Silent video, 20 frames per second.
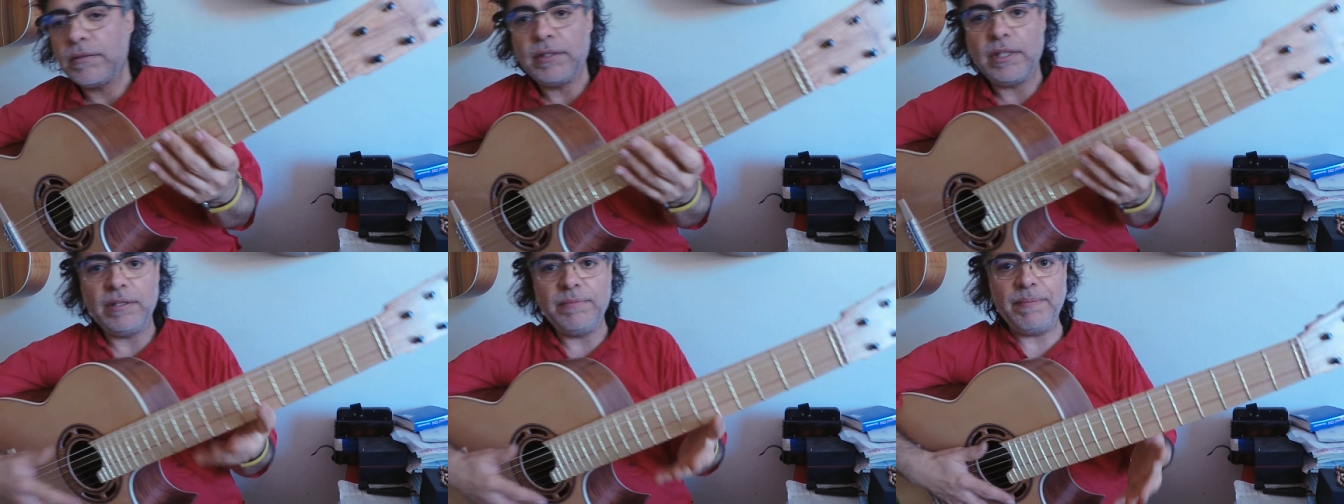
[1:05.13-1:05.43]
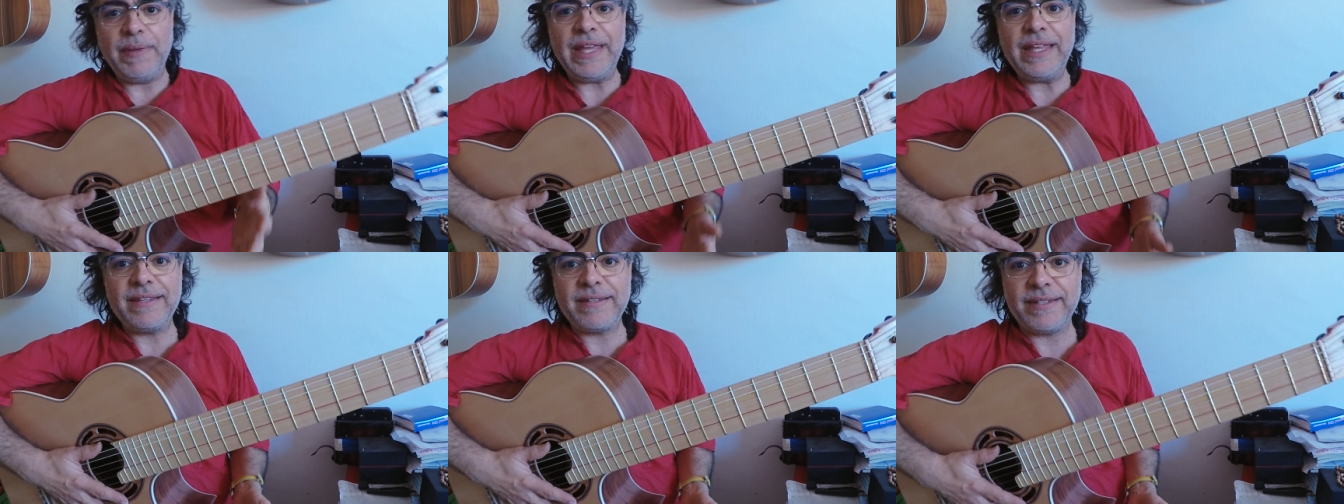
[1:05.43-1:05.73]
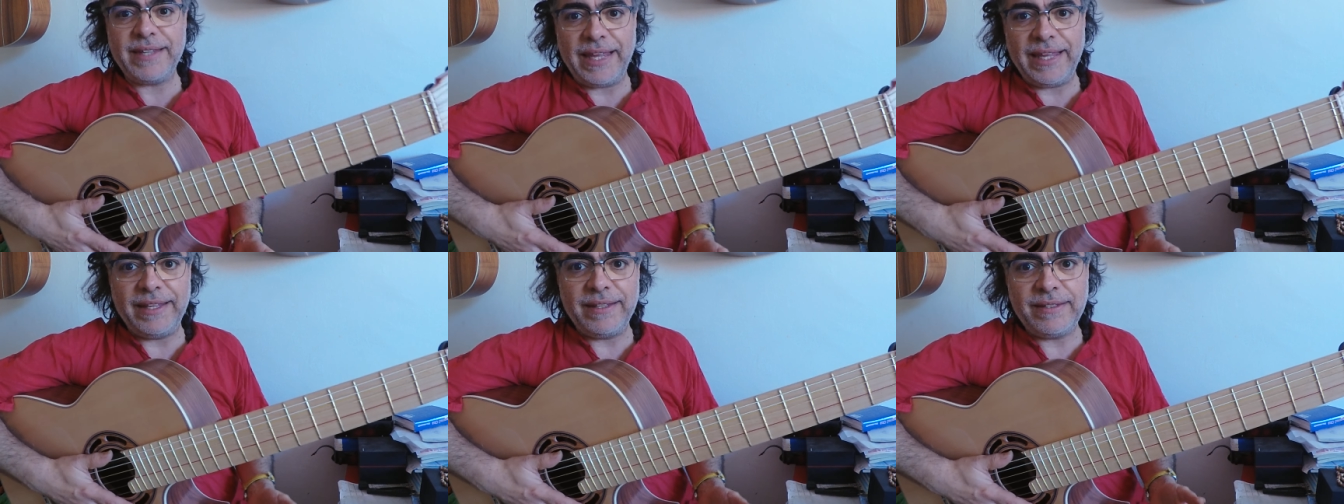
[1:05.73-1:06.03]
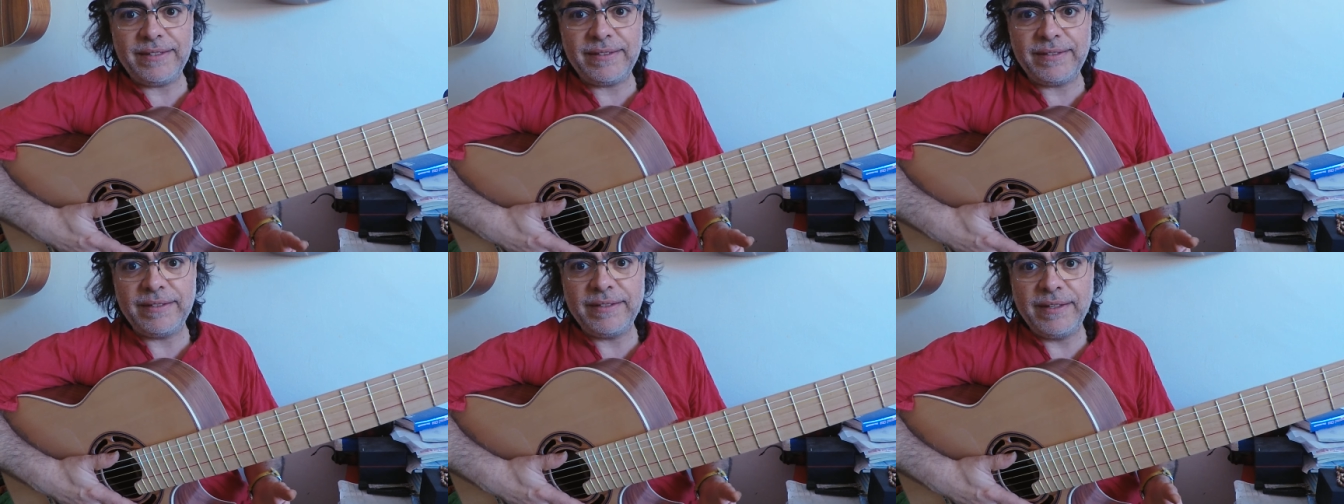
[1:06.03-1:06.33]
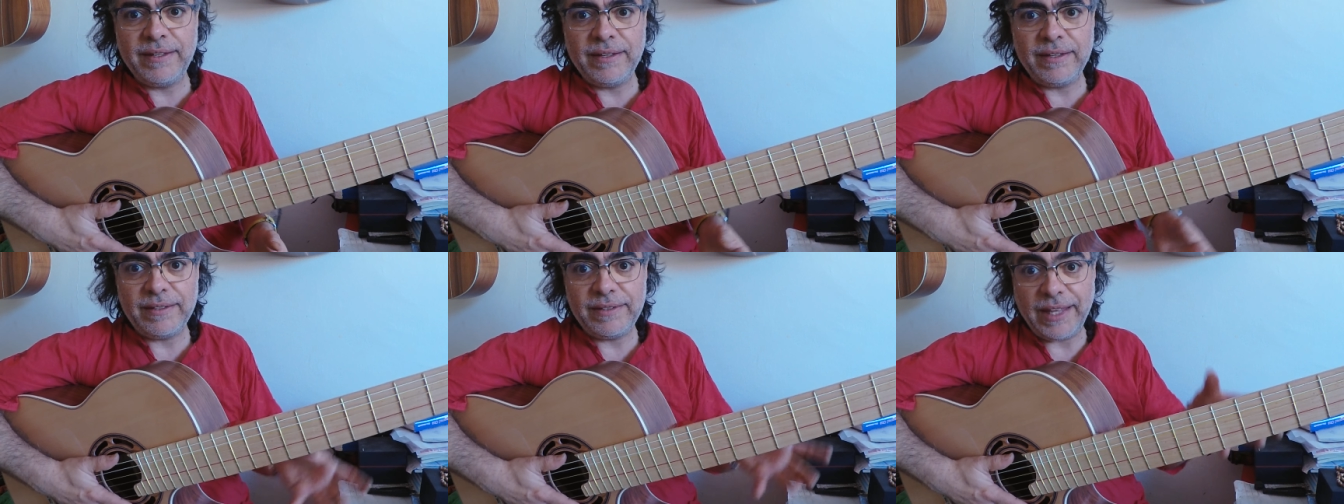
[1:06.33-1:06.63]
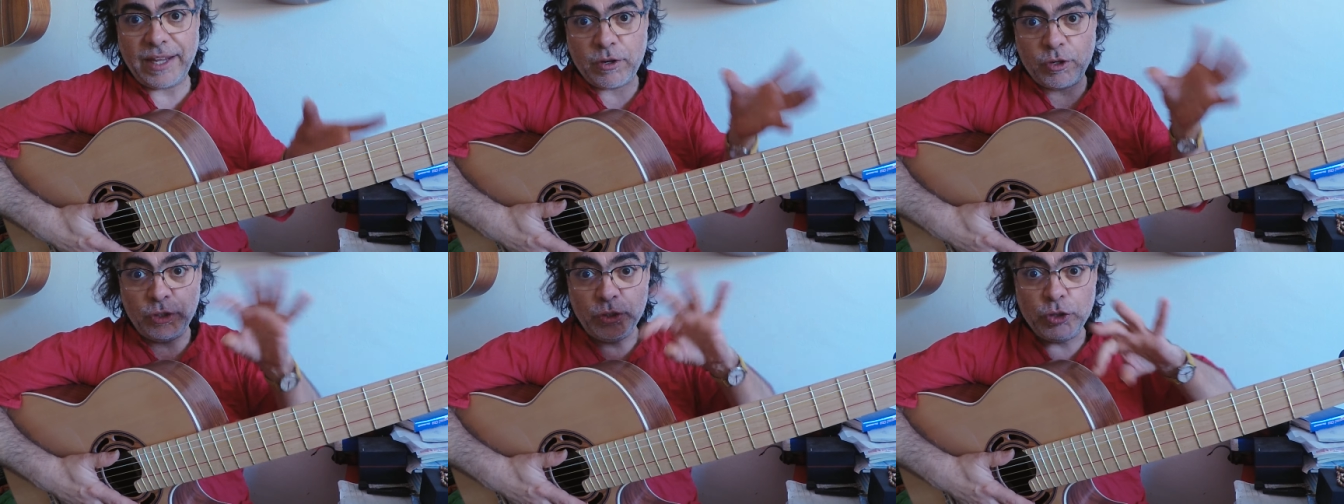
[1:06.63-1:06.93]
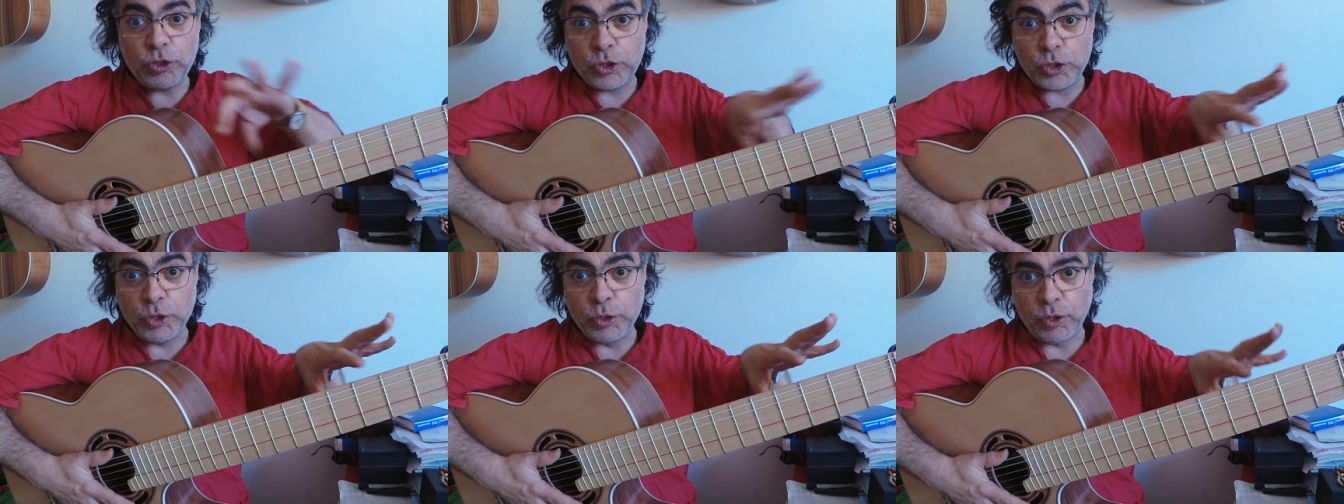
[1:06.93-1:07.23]
that make sense the
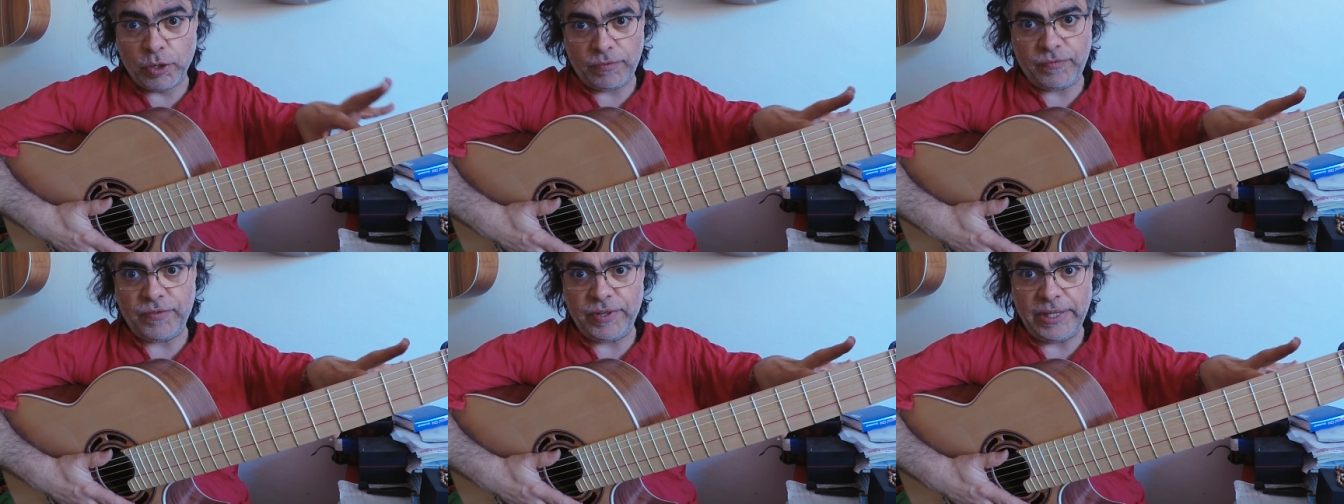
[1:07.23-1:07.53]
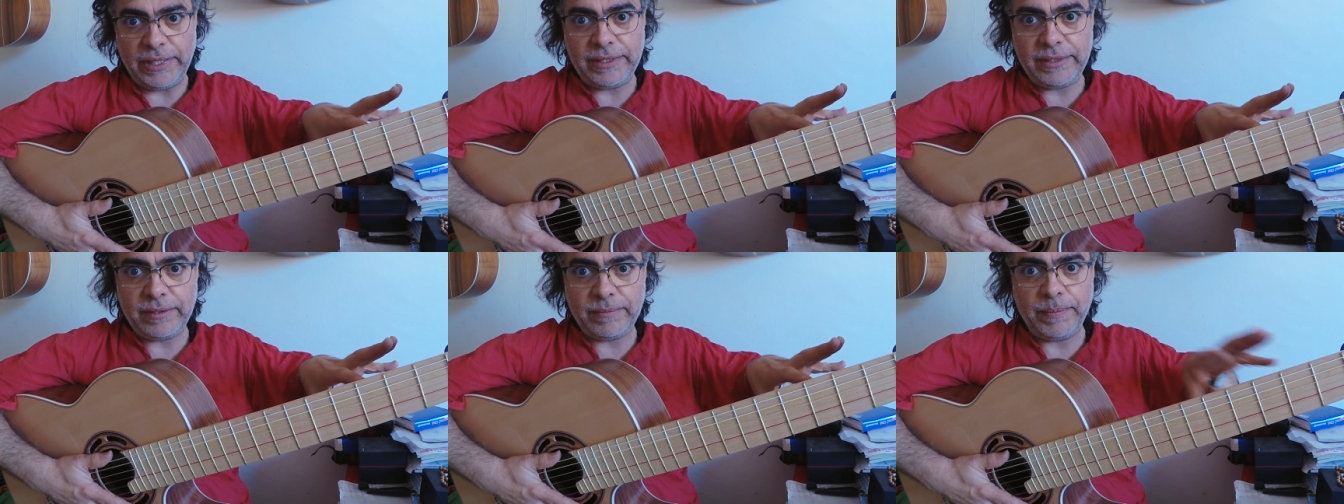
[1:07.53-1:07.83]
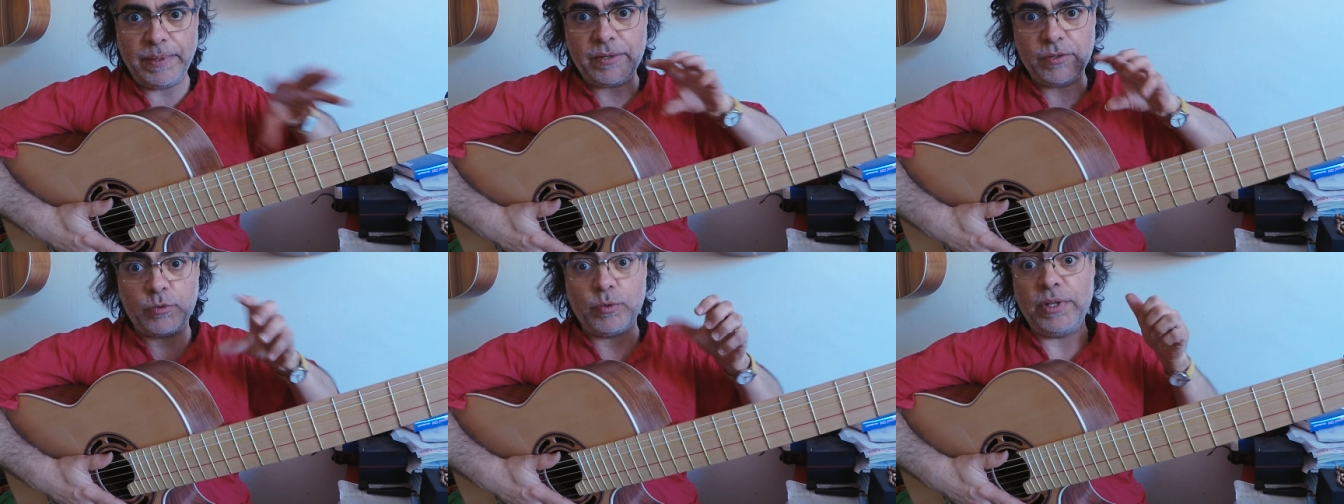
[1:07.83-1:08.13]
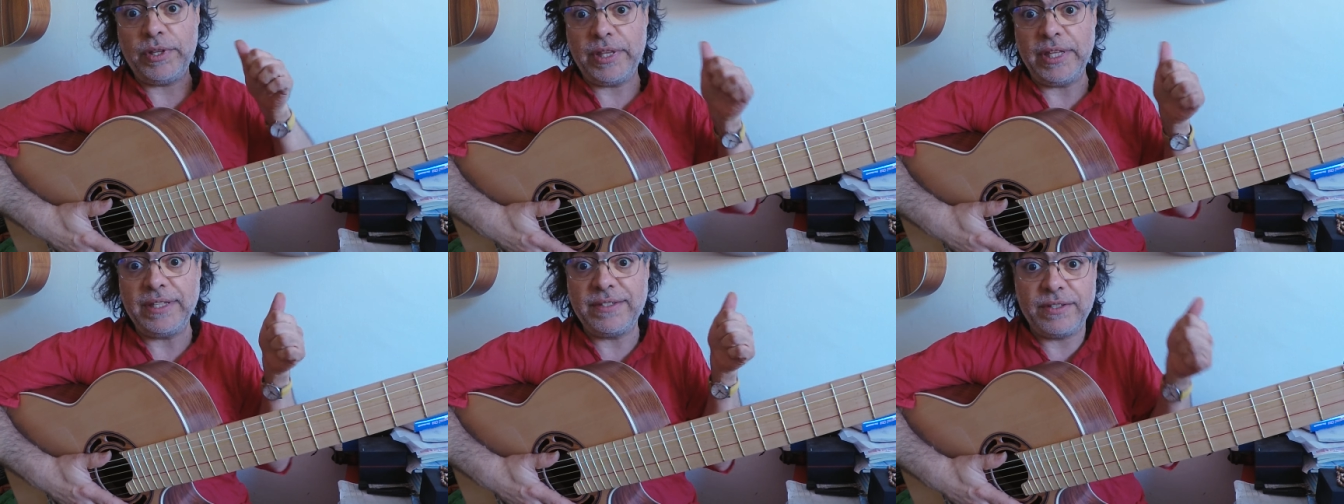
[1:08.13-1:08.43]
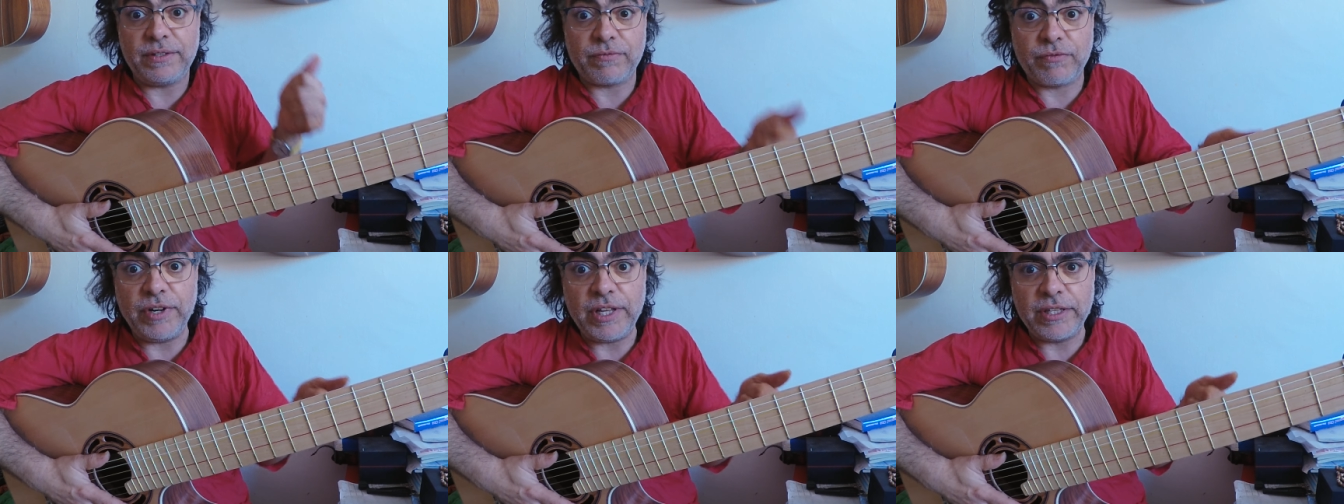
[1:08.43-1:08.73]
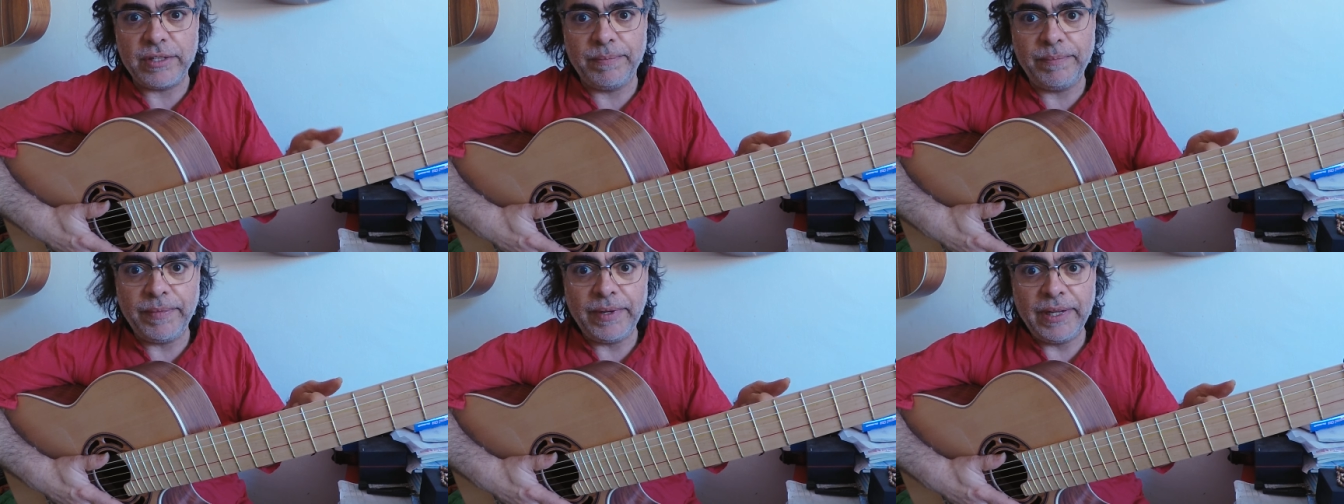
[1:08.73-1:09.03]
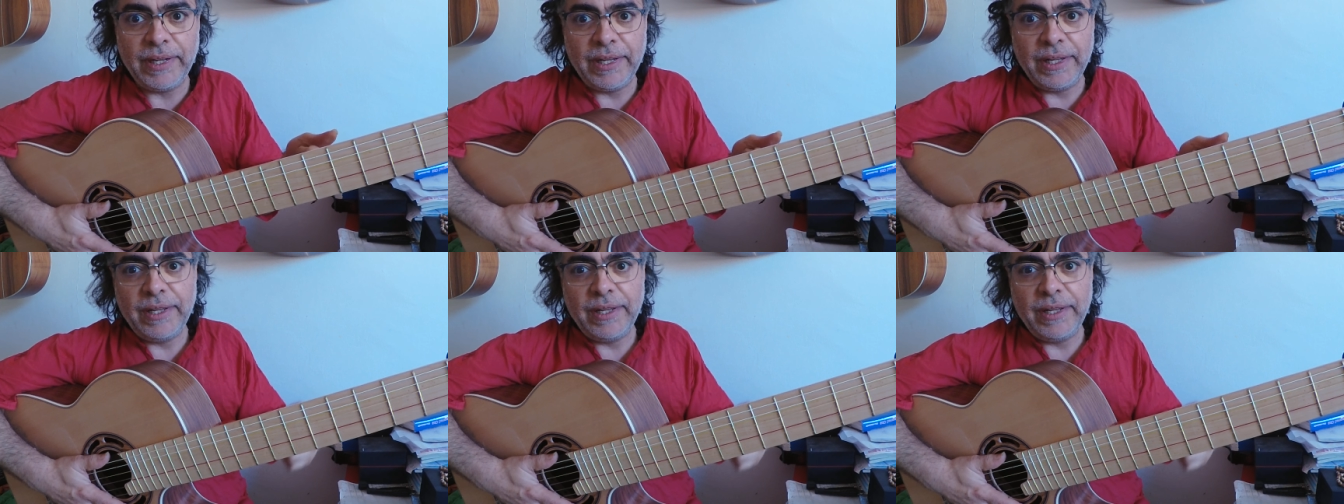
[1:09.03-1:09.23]
contour of it because one thing is the rhythm